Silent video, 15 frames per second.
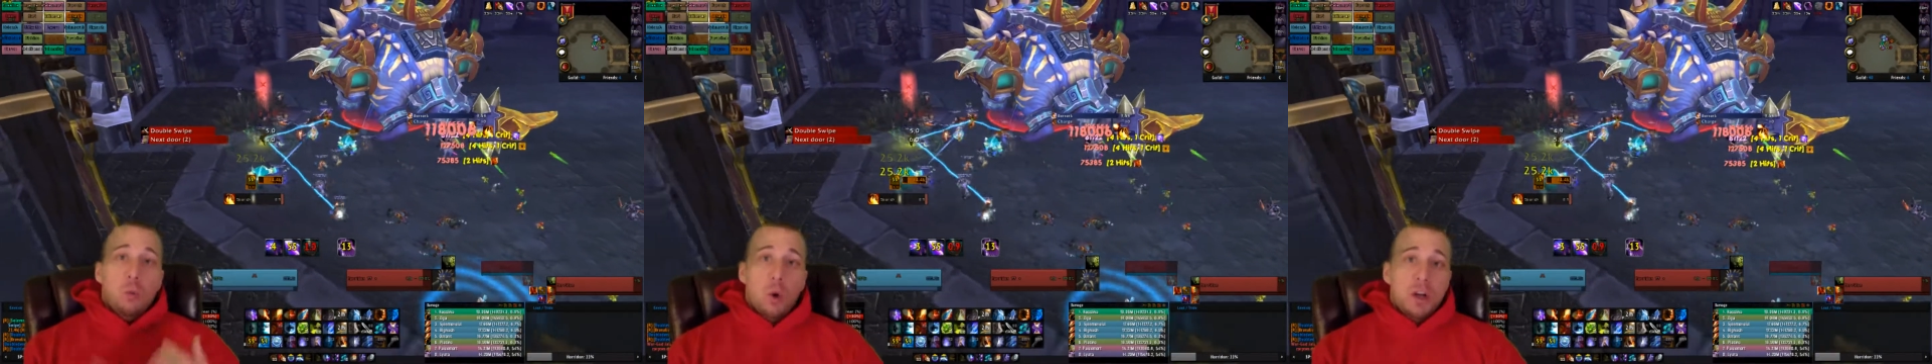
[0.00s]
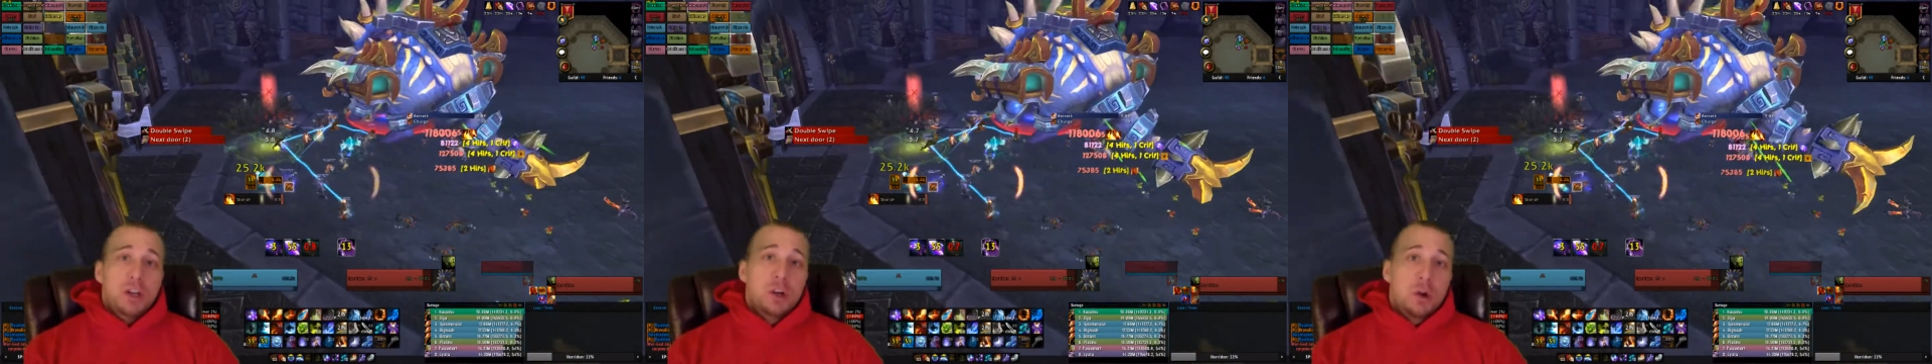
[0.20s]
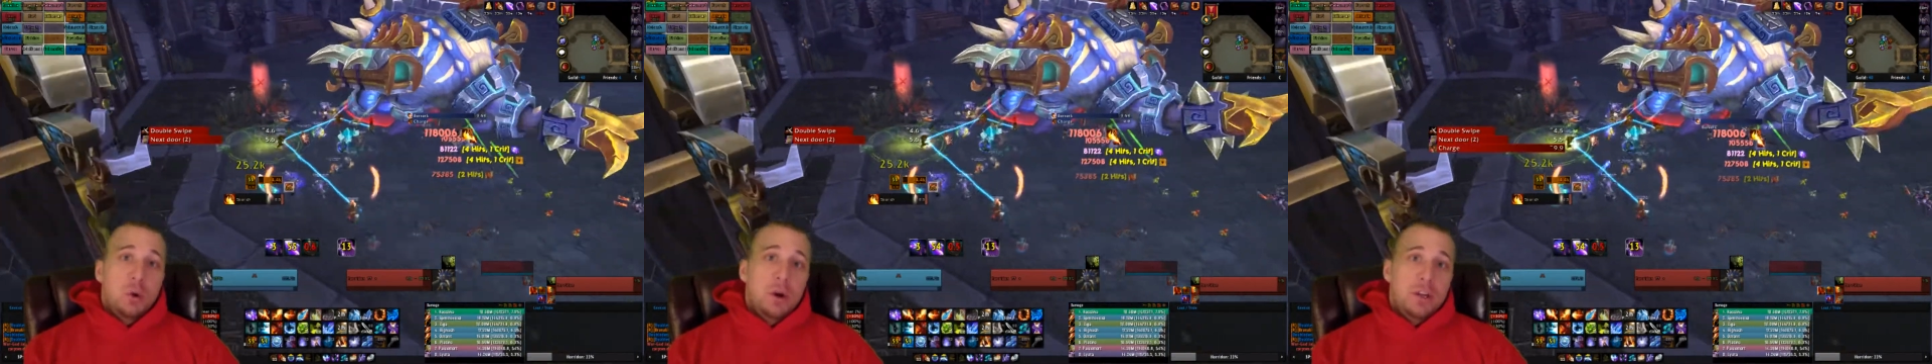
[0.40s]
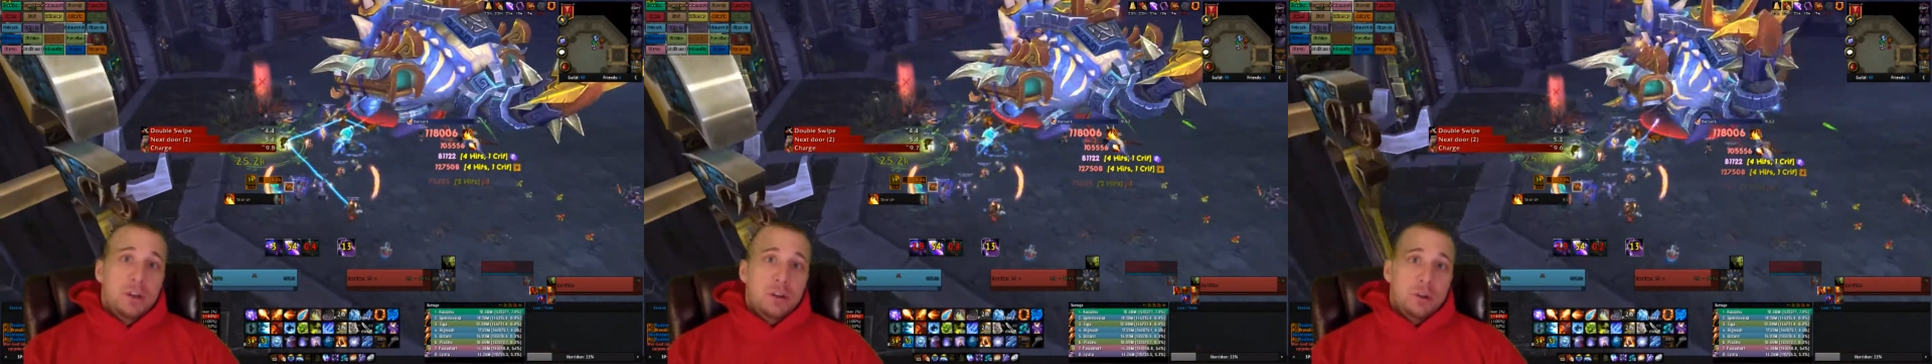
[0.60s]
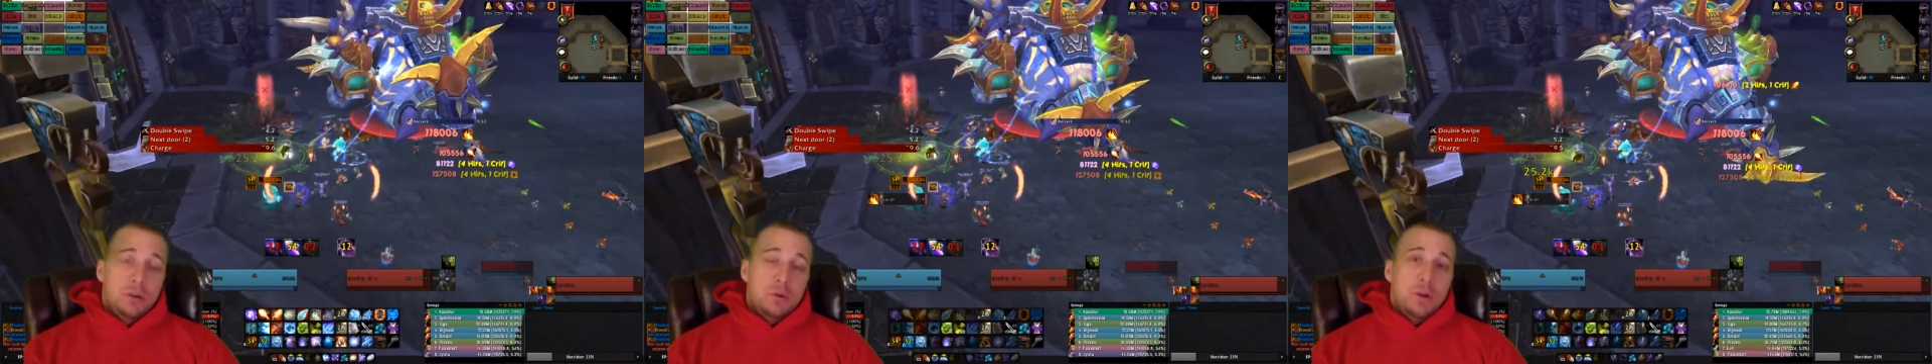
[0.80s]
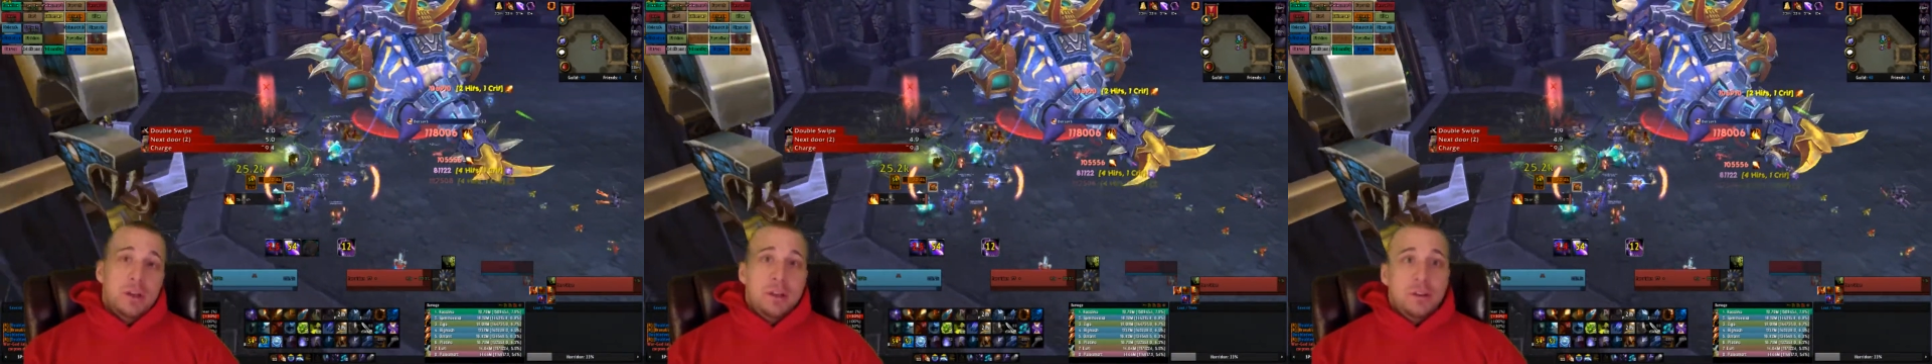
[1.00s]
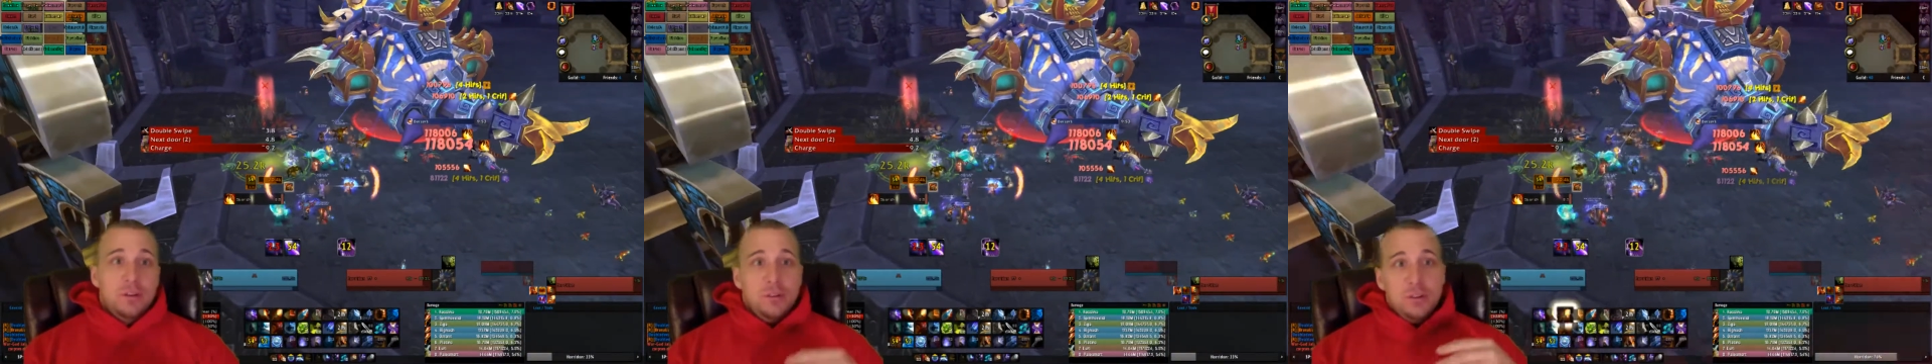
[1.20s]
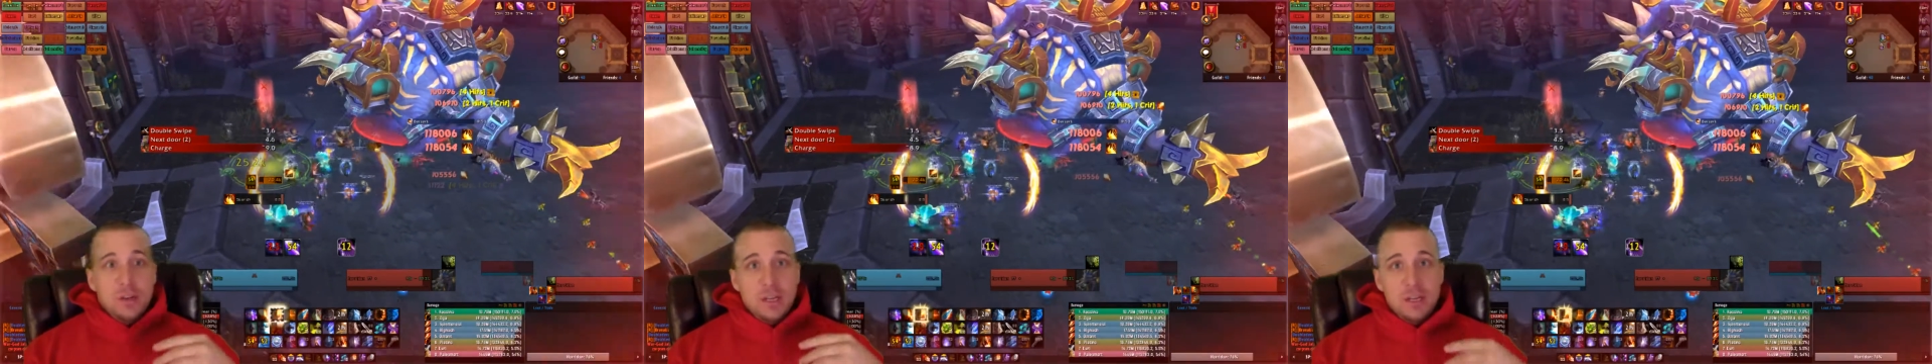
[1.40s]
What you're going to do
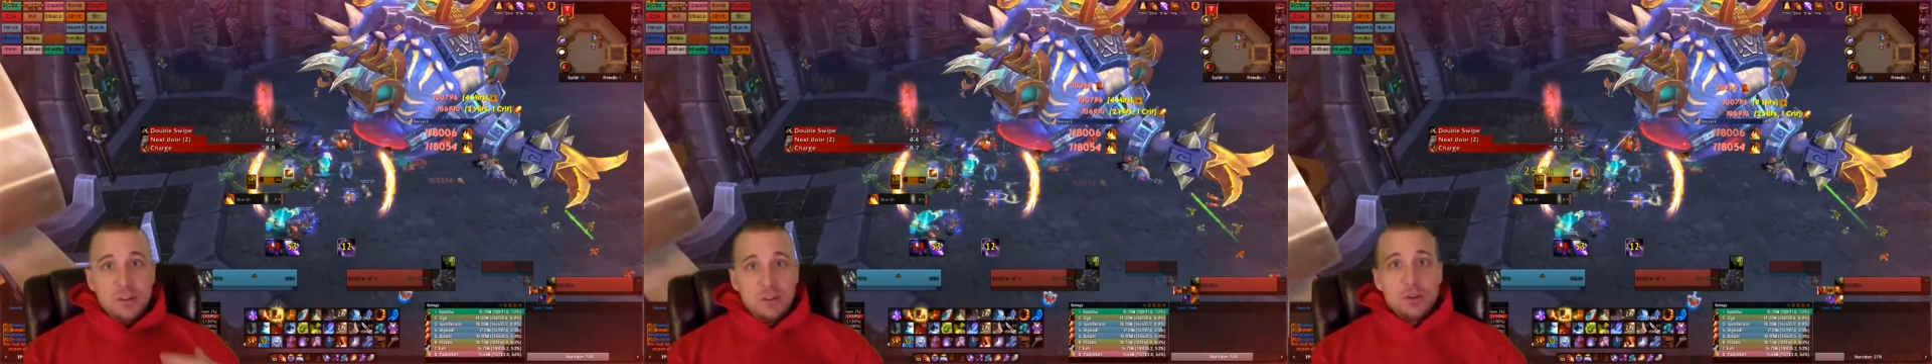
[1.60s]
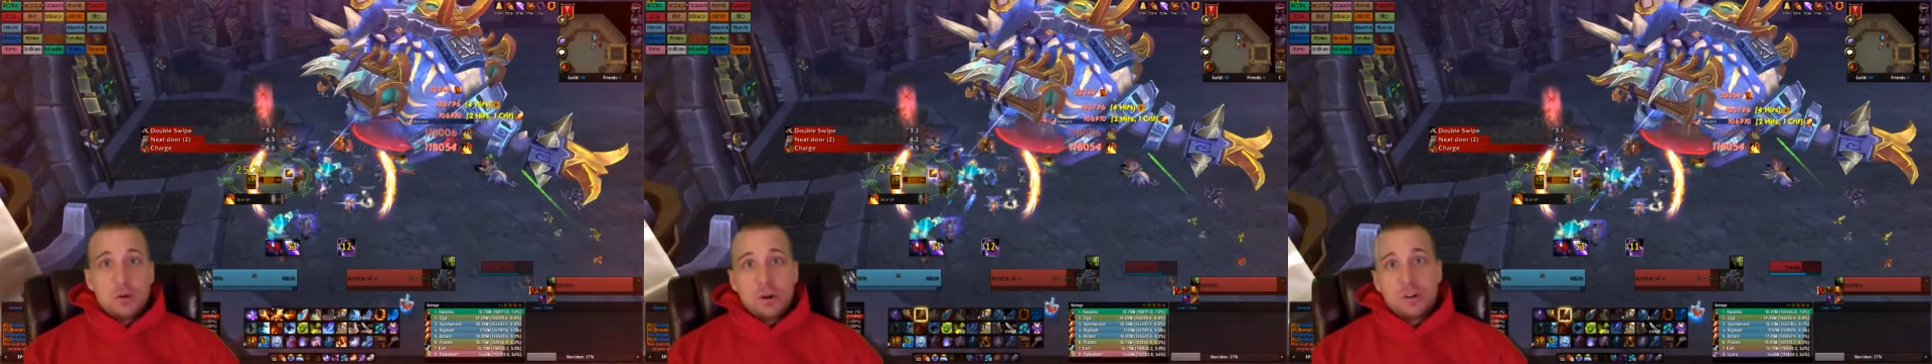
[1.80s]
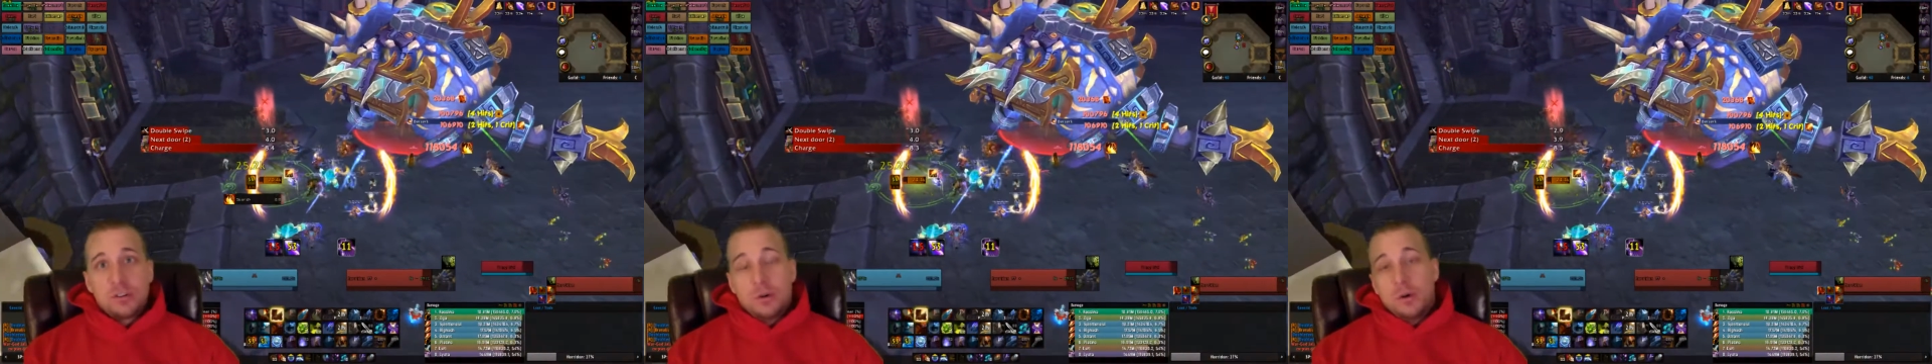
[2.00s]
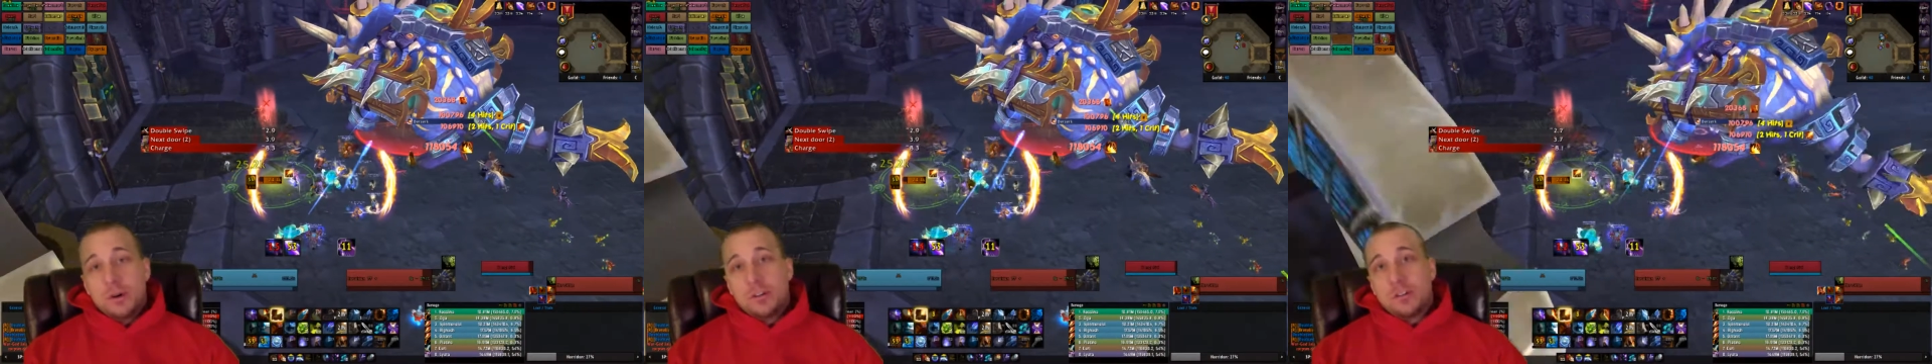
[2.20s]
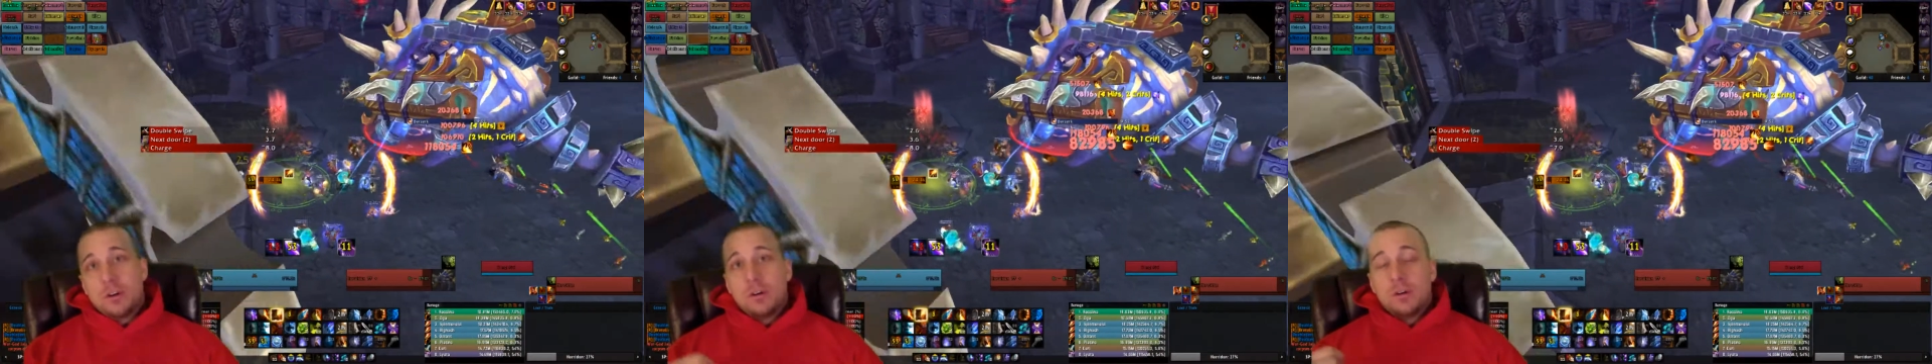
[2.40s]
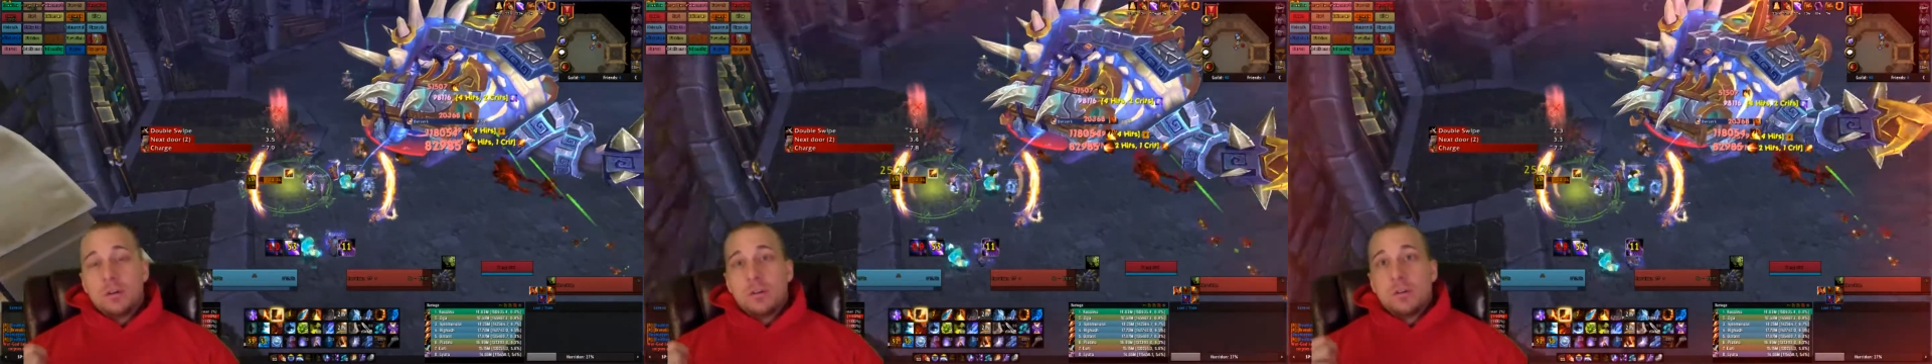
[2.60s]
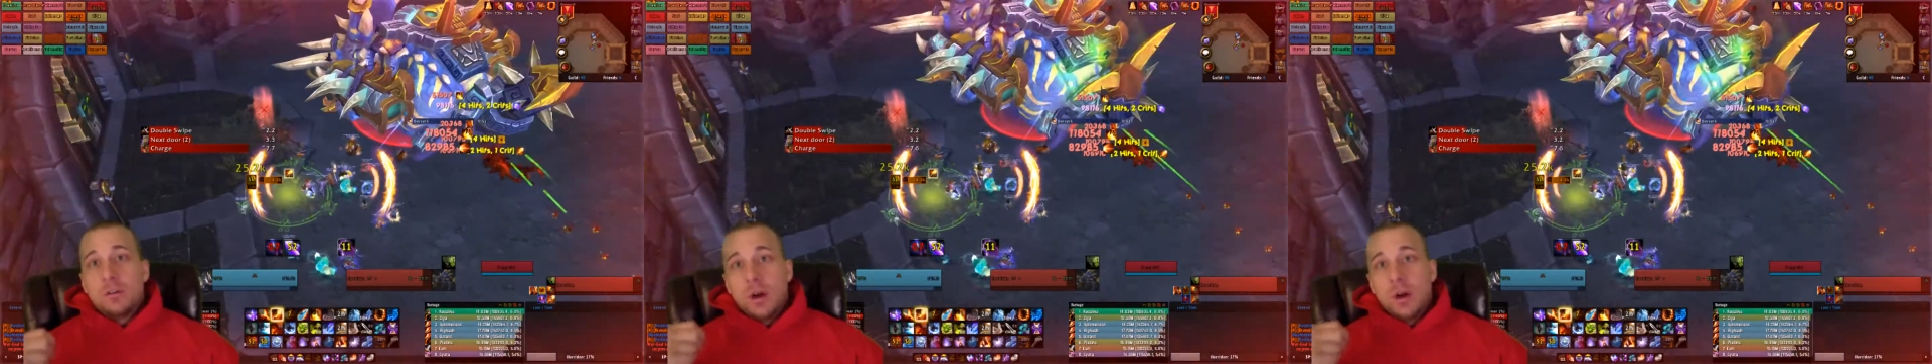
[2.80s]
is each door is going to start